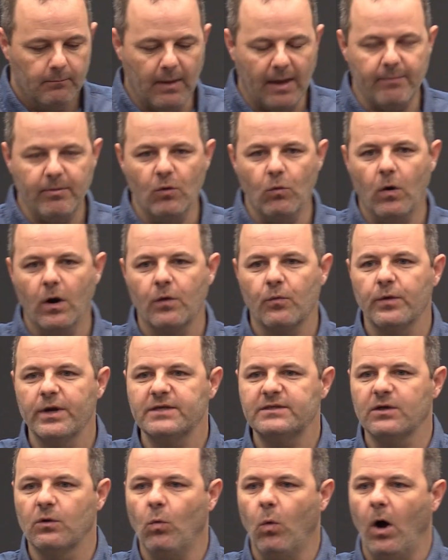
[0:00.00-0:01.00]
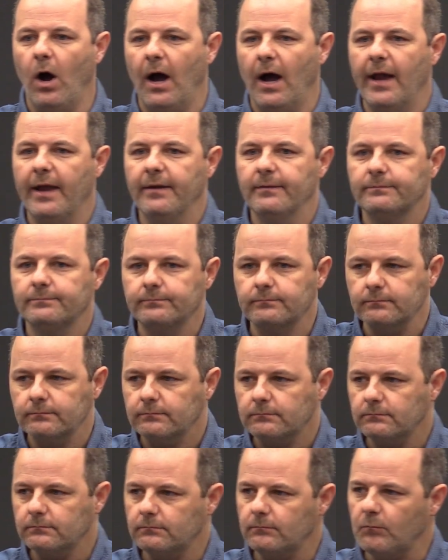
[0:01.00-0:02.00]
Maybe one reason why
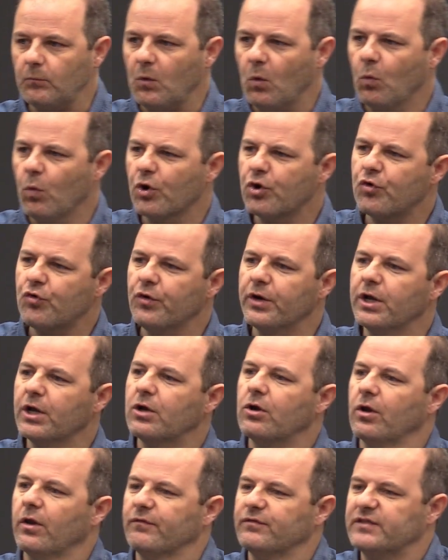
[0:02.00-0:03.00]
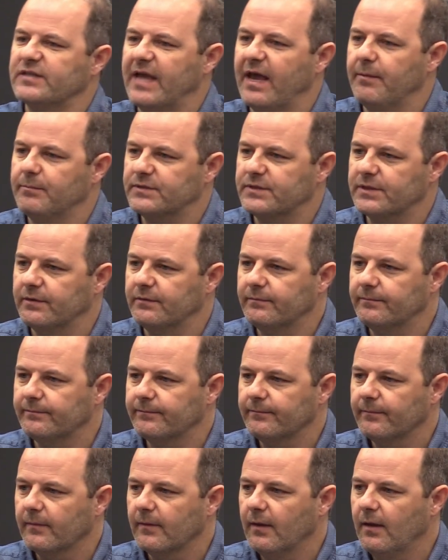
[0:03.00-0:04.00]
we're critical of Sampson
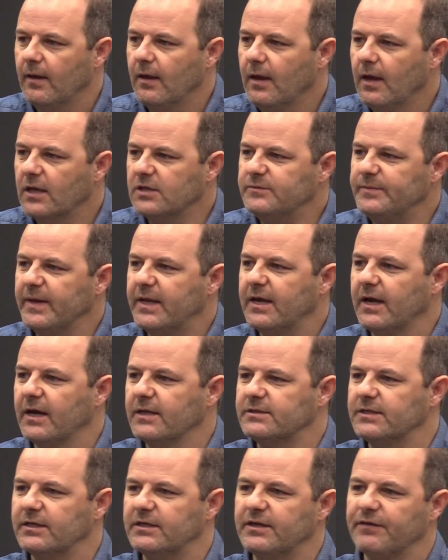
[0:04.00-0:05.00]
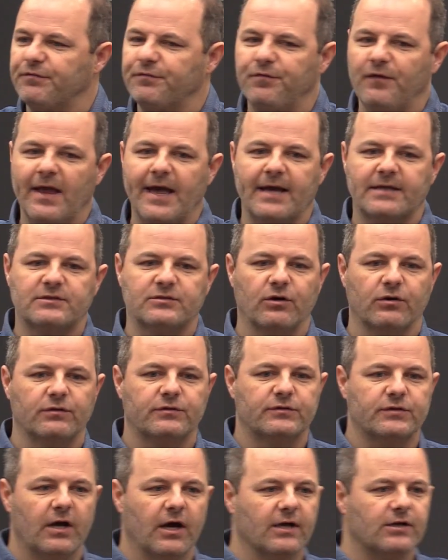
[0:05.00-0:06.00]
is because it deflects
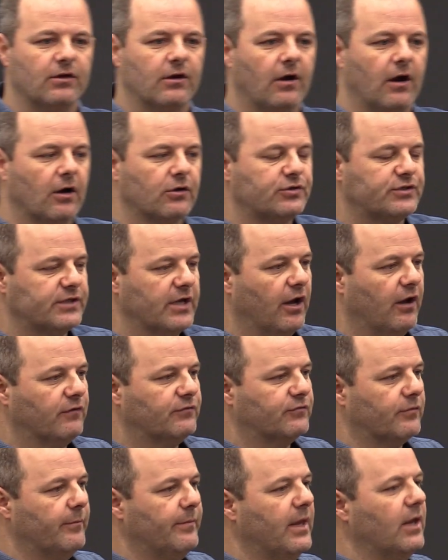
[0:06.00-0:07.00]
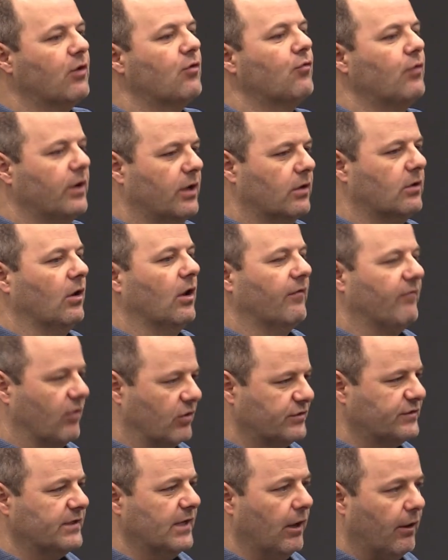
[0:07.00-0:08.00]
ourselves from being critical of
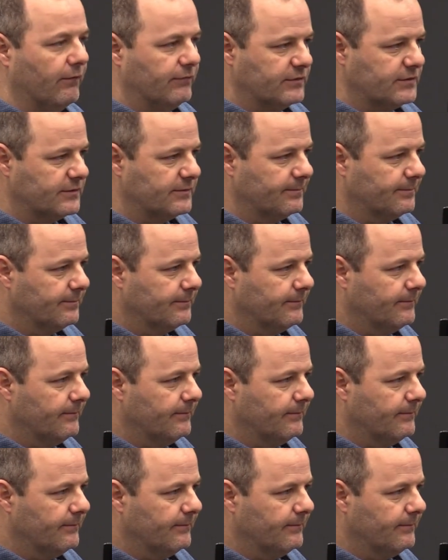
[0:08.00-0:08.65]
ourselves.